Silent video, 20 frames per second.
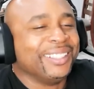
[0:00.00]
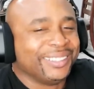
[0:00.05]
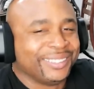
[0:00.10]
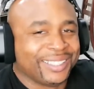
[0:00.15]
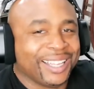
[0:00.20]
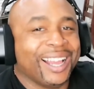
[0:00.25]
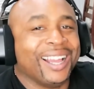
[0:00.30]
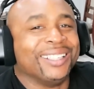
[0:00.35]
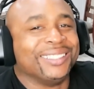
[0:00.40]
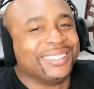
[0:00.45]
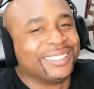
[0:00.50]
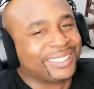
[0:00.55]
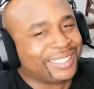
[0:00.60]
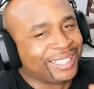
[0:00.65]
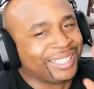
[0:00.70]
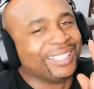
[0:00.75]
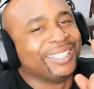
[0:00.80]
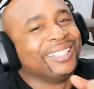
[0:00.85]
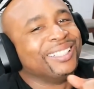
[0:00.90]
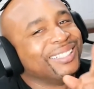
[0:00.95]
Hey, you
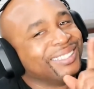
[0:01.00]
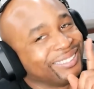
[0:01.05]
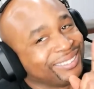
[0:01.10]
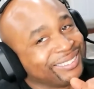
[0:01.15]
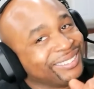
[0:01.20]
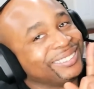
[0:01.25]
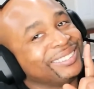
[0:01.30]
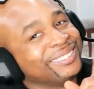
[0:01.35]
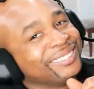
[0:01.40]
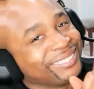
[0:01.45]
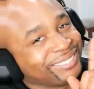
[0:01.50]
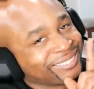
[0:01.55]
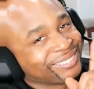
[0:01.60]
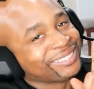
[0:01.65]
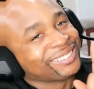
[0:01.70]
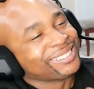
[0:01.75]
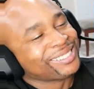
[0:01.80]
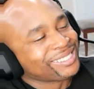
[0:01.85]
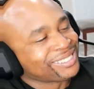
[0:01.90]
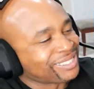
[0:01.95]
want to wake up early
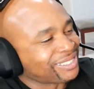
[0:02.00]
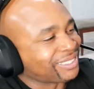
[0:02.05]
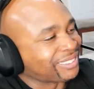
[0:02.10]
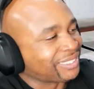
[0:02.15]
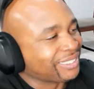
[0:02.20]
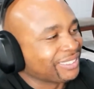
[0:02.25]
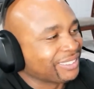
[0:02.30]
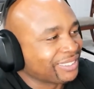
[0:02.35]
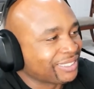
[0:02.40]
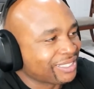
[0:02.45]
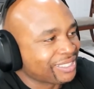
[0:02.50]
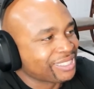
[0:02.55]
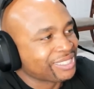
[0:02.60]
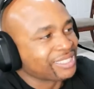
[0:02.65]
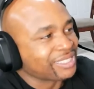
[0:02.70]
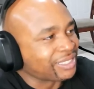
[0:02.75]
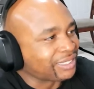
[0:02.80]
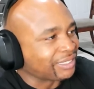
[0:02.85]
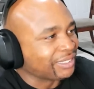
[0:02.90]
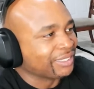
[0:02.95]
tomorrow and go
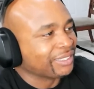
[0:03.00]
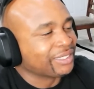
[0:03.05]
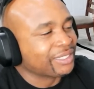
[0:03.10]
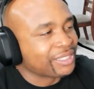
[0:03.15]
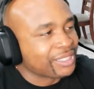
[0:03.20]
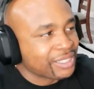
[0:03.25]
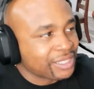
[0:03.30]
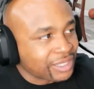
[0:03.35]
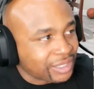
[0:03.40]
for a run?